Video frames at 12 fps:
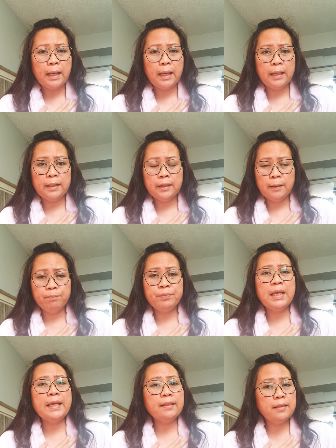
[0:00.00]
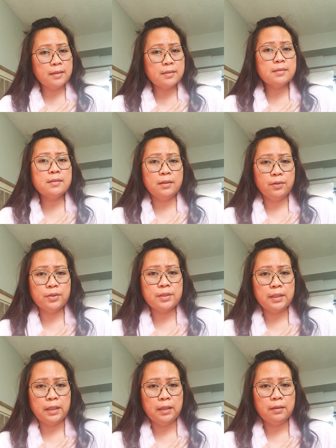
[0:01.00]
And take this
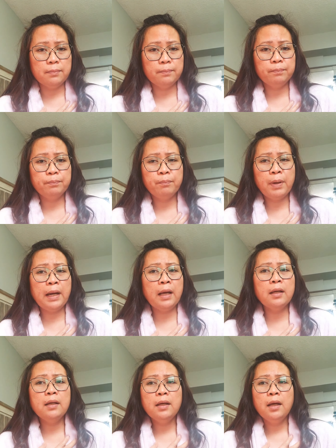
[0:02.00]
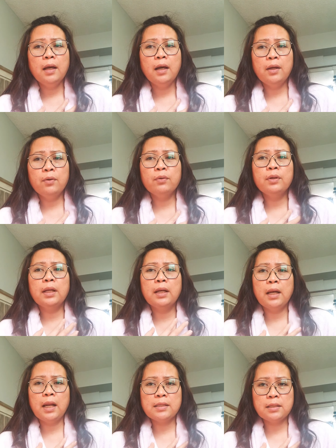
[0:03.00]
seriously. Parang ngayong
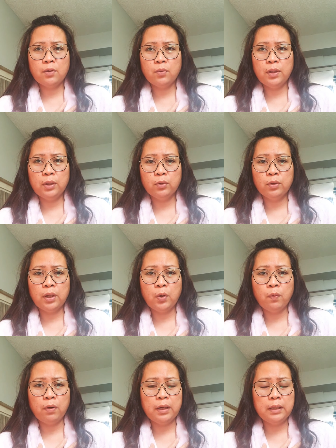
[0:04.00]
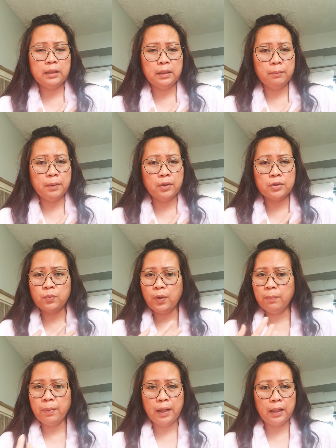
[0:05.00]
naranasan ko na itong nag-quarantine because
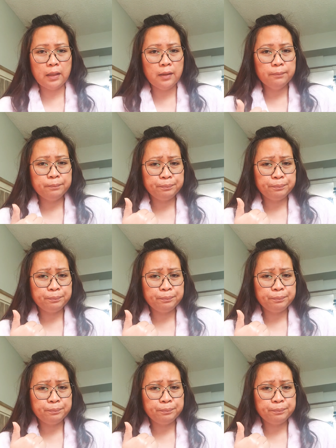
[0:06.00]
way back